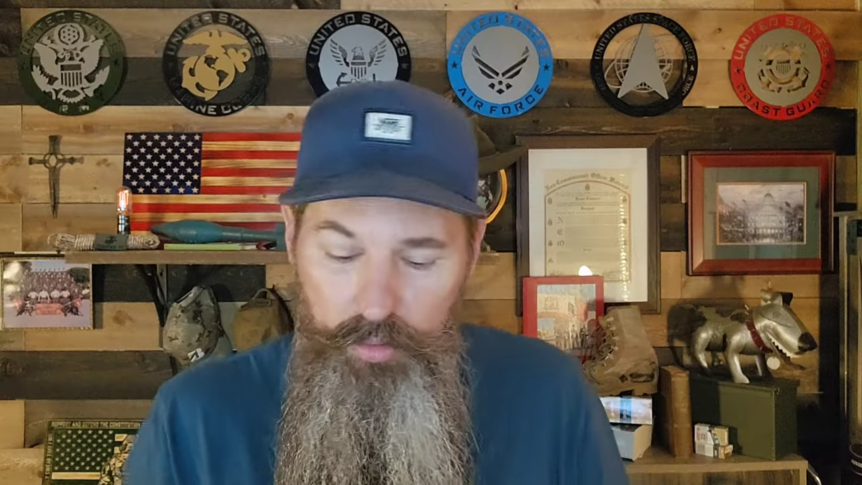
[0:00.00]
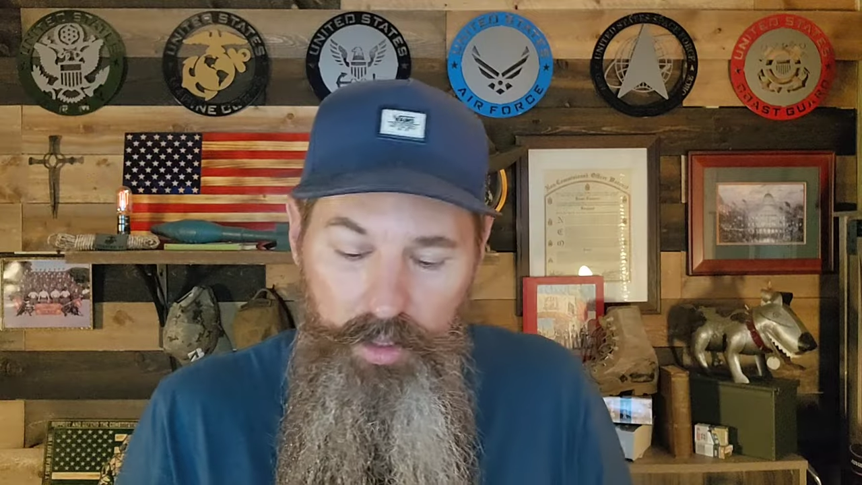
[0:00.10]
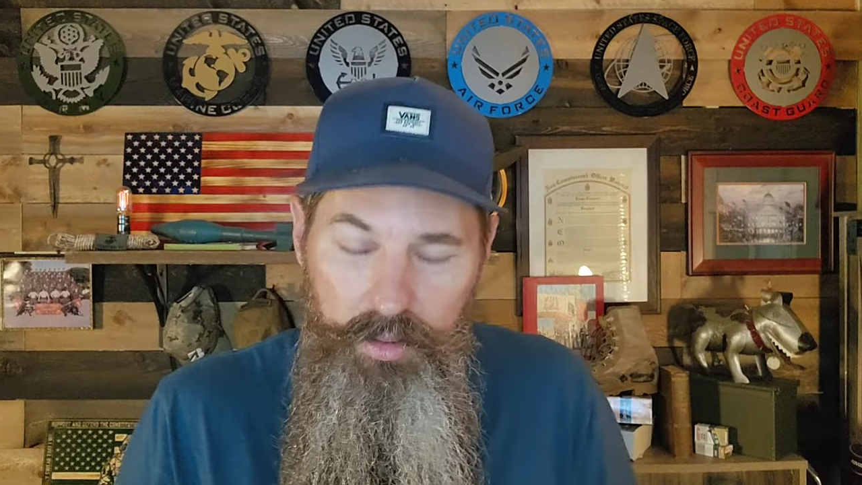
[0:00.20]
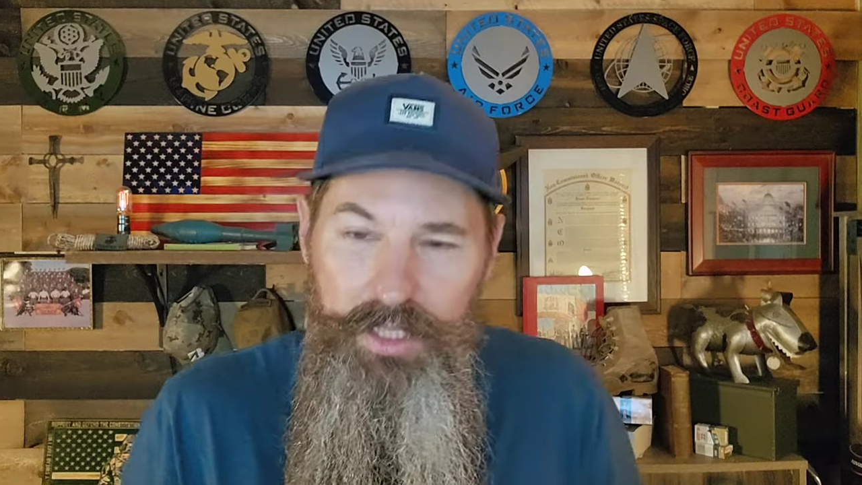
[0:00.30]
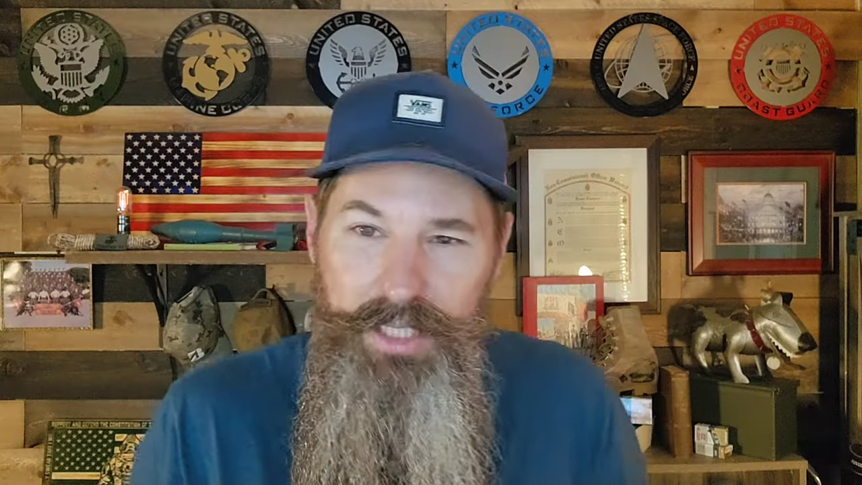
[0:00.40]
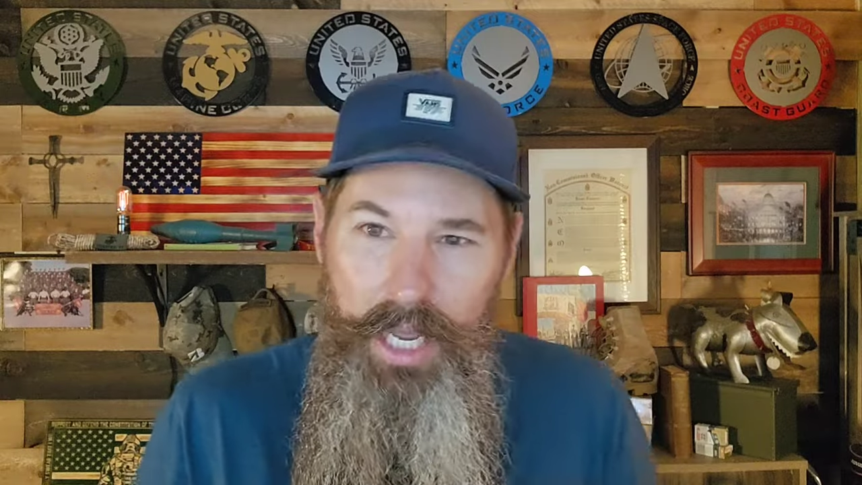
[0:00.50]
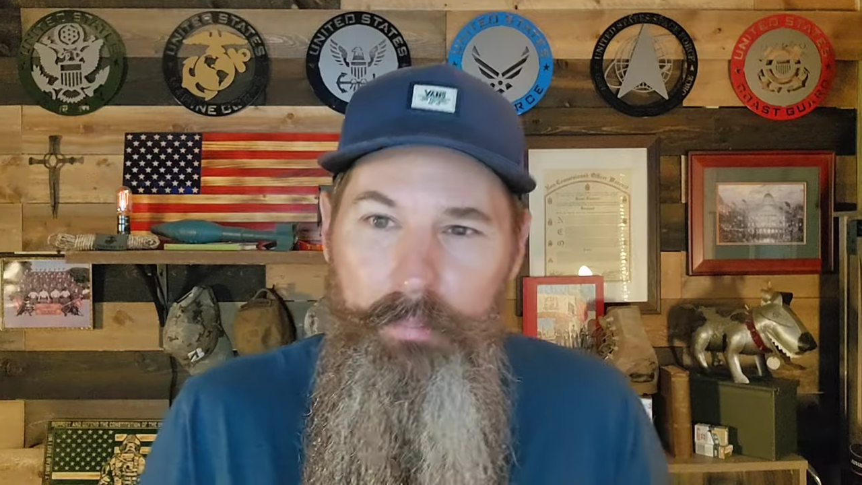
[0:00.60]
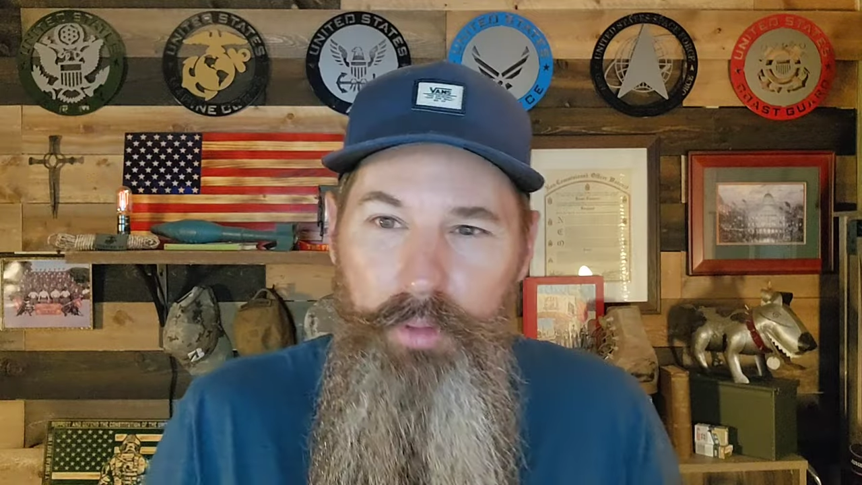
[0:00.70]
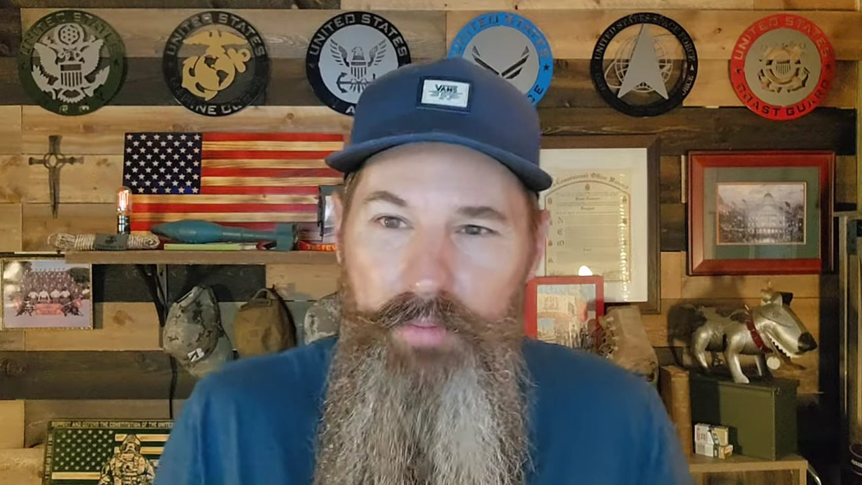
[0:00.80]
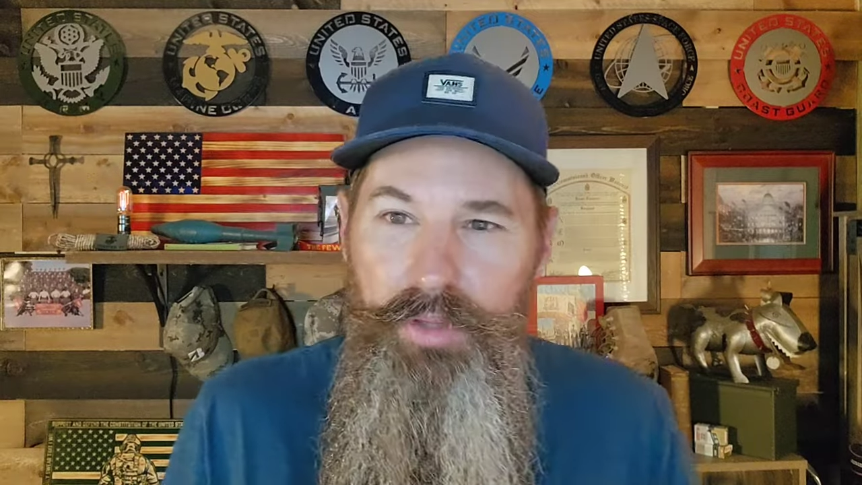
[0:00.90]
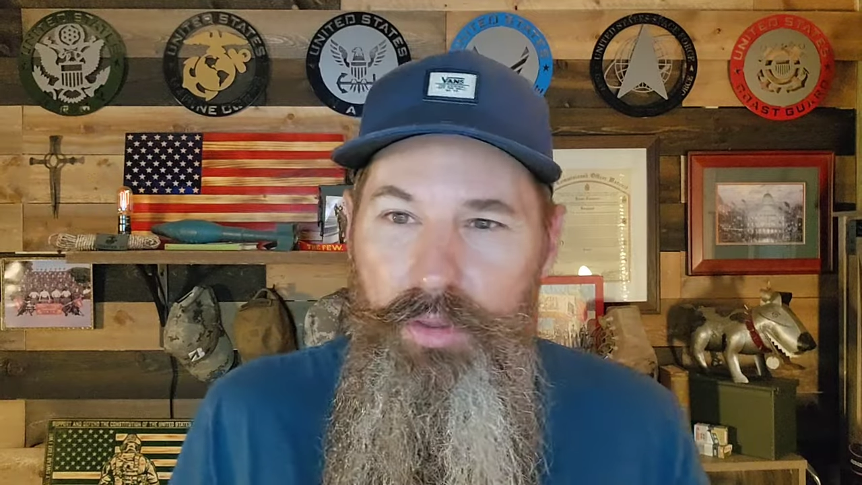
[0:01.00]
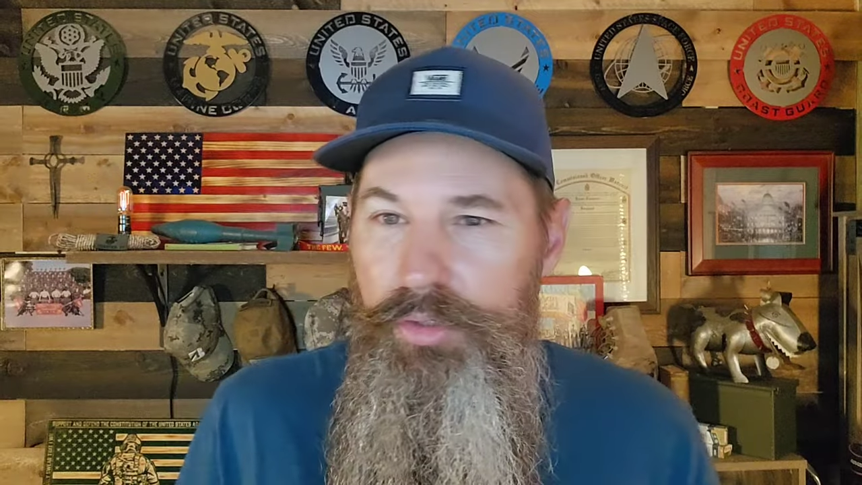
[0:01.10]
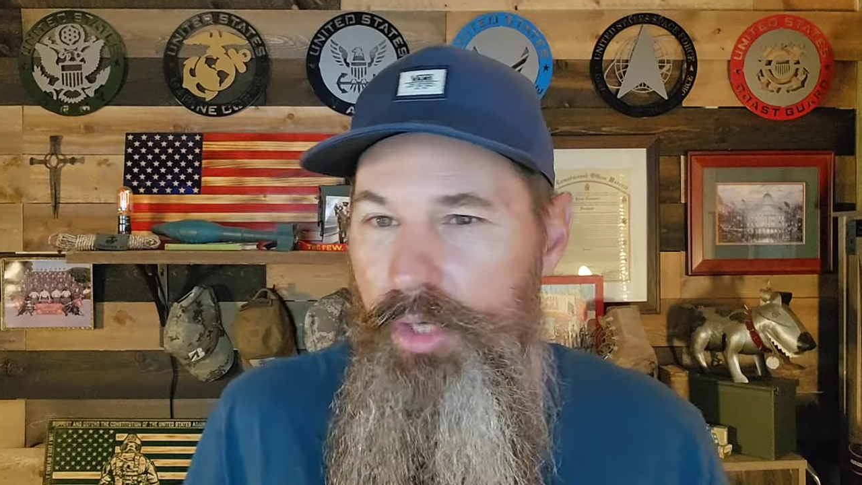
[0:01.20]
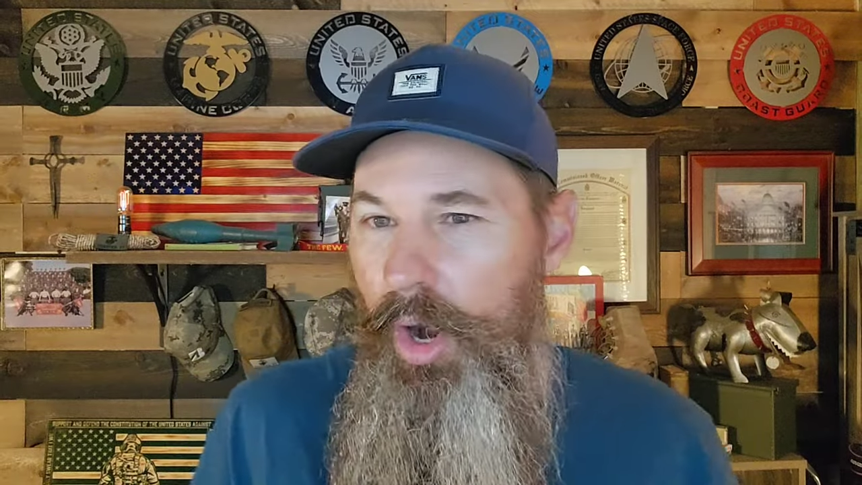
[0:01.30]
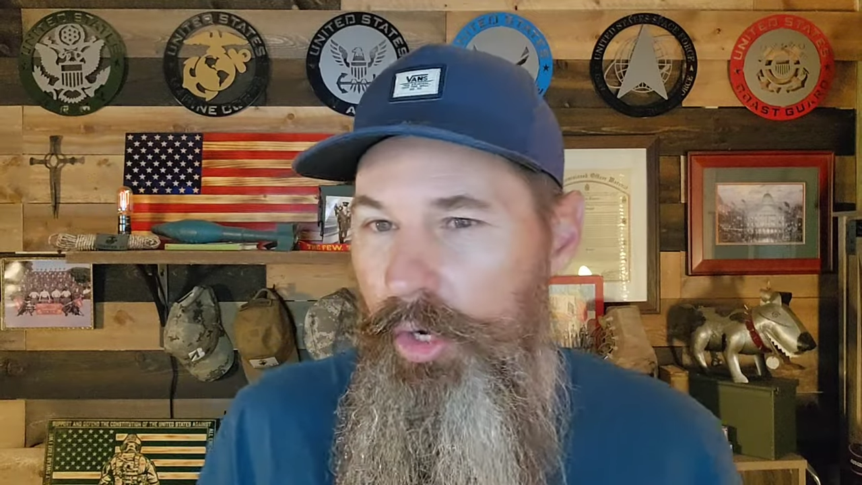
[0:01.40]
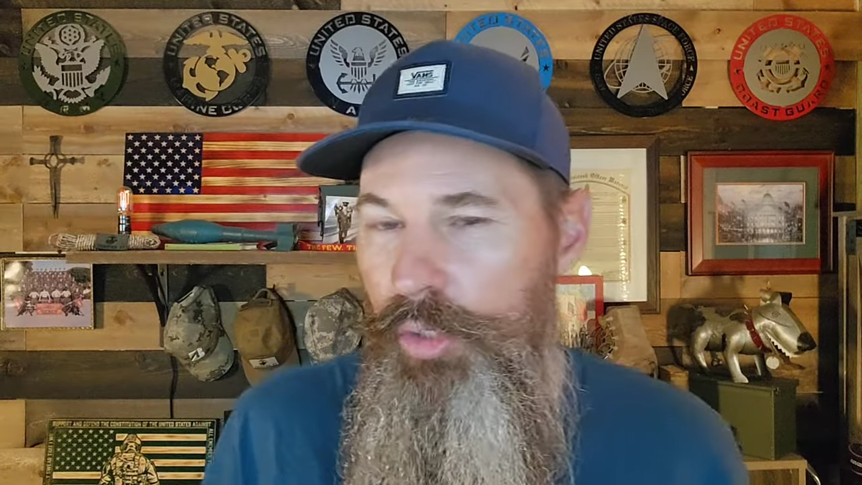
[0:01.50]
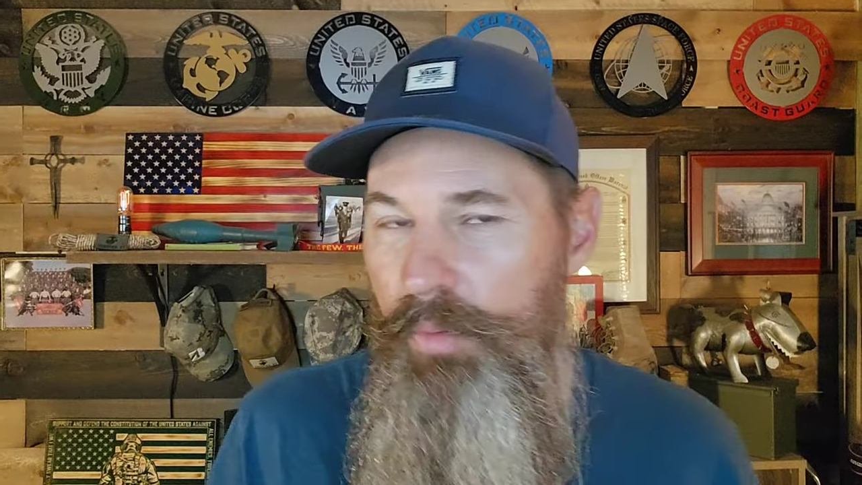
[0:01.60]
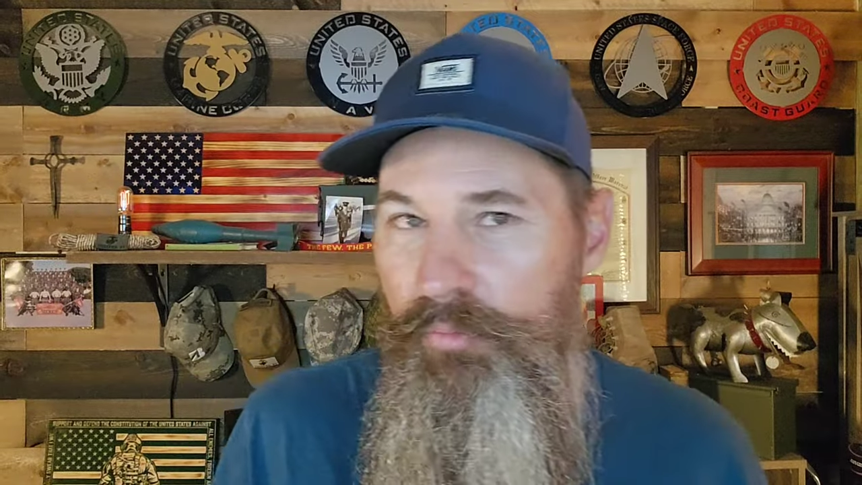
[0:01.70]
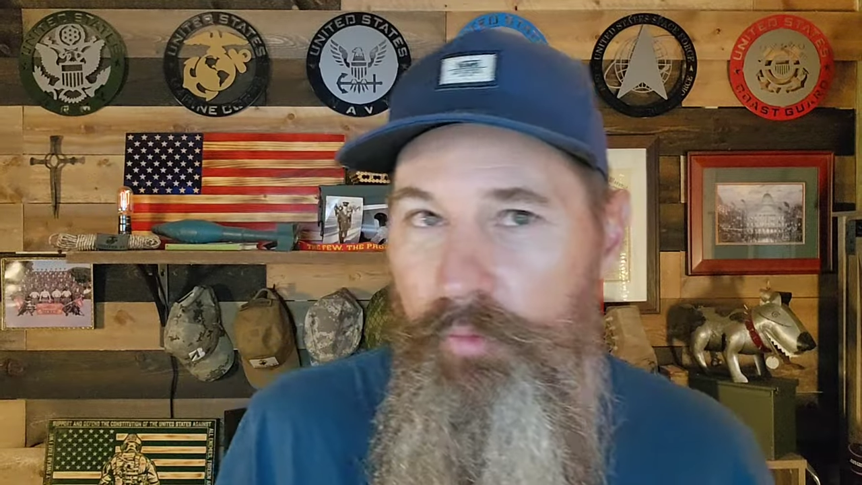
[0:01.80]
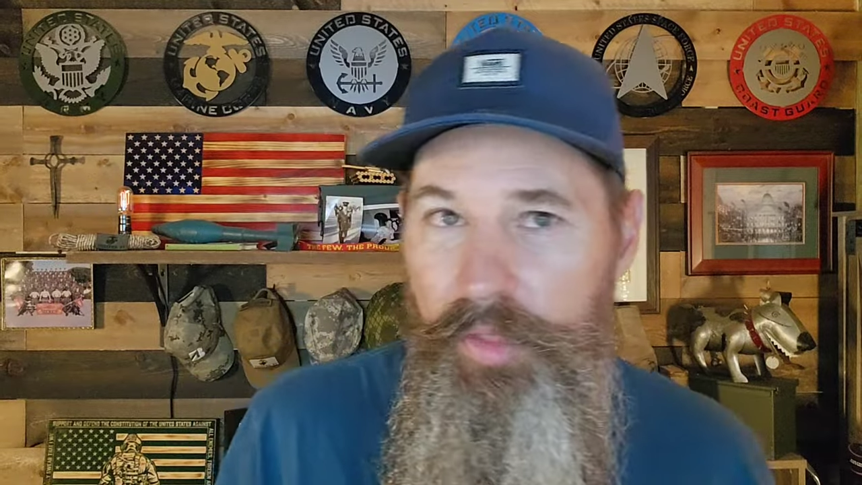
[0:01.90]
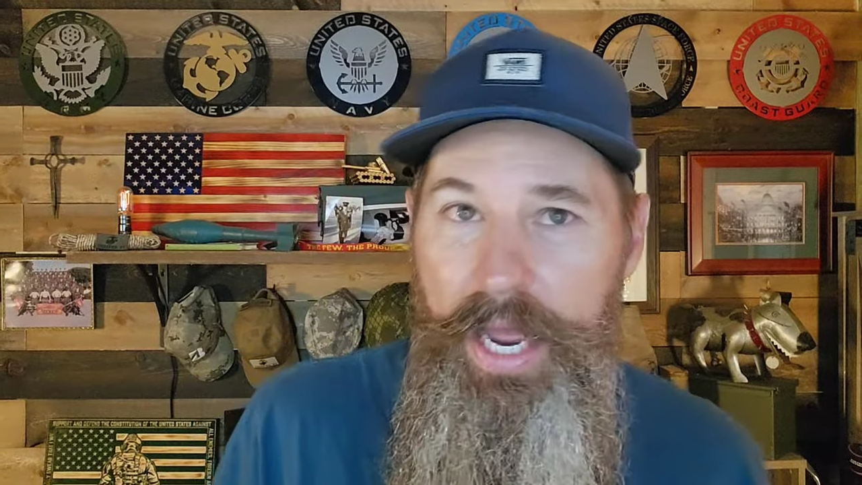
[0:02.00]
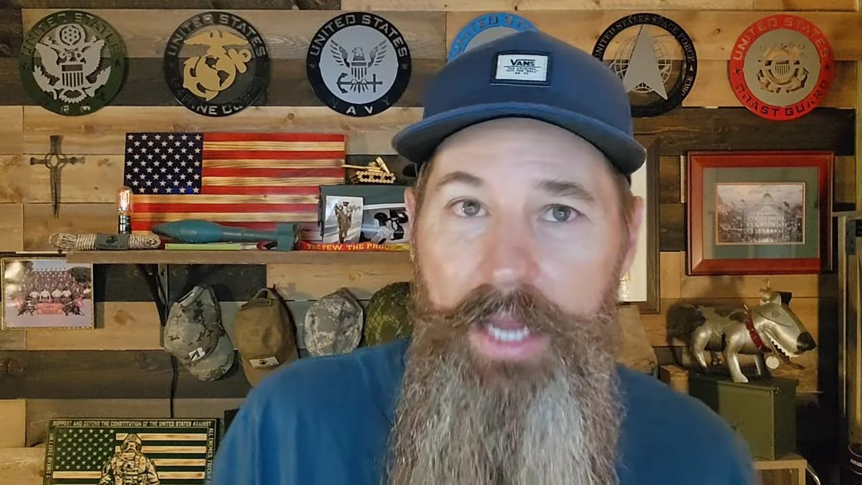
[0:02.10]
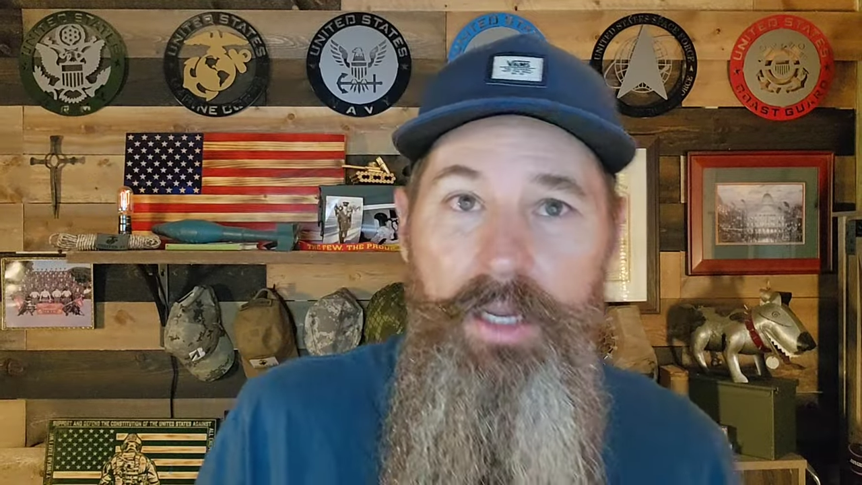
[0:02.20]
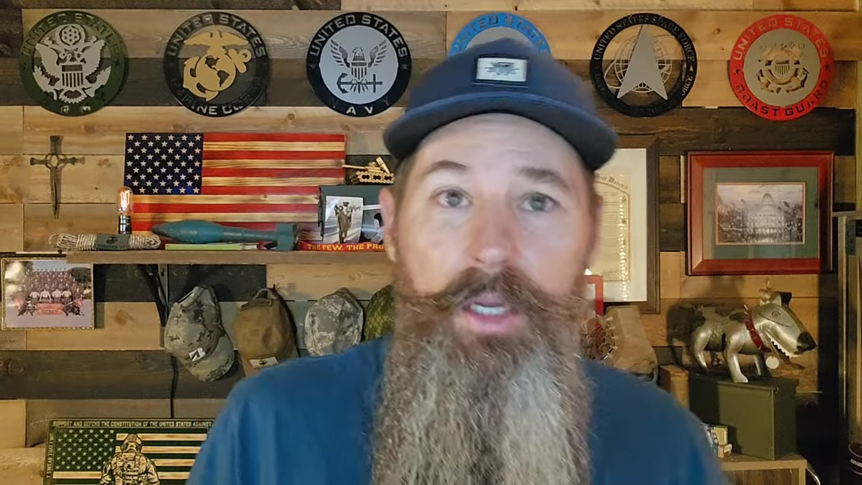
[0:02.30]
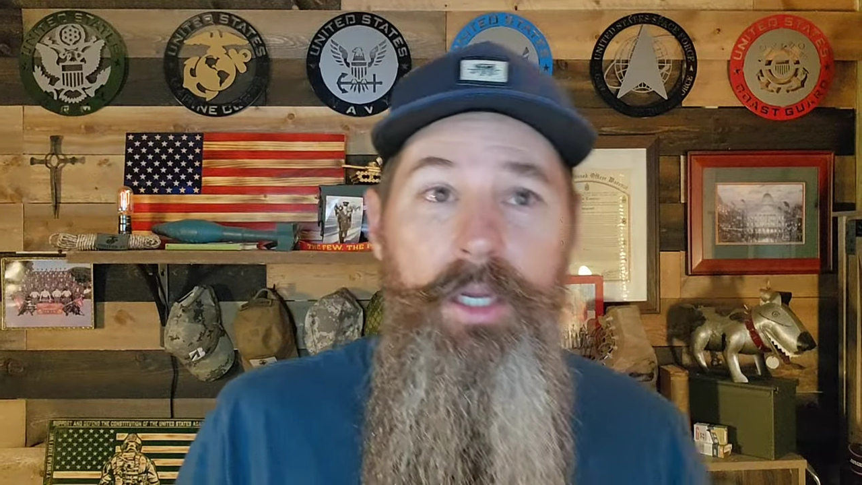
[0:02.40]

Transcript: At least I believe that there's an argument for that,